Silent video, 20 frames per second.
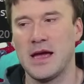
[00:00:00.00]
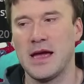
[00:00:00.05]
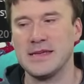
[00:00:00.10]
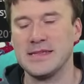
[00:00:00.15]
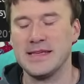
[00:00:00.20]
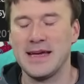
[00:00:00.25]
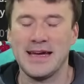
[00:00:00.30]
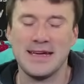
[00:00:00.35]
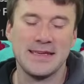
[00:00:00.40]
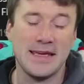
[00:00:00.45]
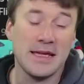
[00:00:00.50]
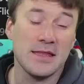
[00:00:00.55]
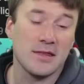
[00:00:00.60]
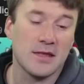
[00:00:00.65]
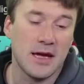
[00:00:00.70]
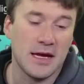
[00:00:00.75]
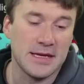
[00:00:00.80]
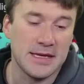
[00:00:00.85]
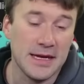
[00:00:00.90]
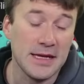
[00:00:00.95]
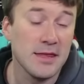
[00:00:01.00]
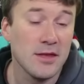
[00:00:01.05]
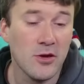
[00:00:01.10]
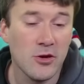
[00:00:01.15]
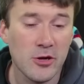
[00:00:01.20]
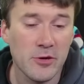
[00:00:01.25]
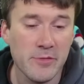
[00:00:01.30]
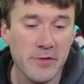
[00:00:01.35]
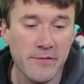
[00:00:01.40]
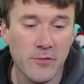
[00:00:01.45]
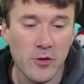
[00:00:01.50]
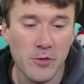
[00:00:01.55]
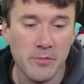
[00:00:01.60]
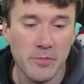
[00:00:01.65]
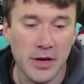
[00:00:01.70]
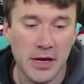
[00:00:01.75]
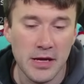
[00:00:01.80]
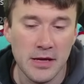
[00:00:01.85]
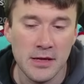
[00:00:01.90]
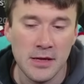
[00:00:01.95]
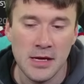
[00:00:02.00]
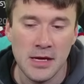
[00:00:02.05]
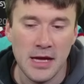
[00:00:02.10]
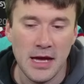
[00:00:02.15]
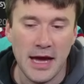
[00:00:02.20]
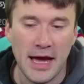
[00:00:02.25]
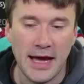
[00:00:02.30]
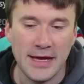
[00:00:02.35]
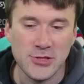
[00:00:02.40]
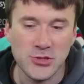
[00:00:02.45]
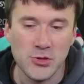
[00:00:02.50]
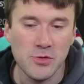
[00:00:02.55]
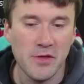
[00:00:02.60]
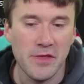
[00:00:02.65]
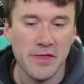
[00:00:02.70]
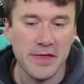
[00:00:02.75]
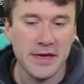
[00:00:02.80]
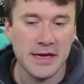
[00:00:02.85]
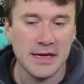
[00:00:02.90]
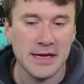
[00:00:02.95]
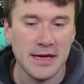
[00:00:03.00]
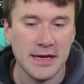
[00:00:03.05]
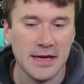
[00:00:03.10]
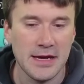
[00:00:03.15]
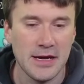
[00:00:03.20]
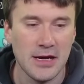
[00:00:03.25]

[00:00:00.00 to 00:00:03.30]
I, I get I get the argument for it, but I do think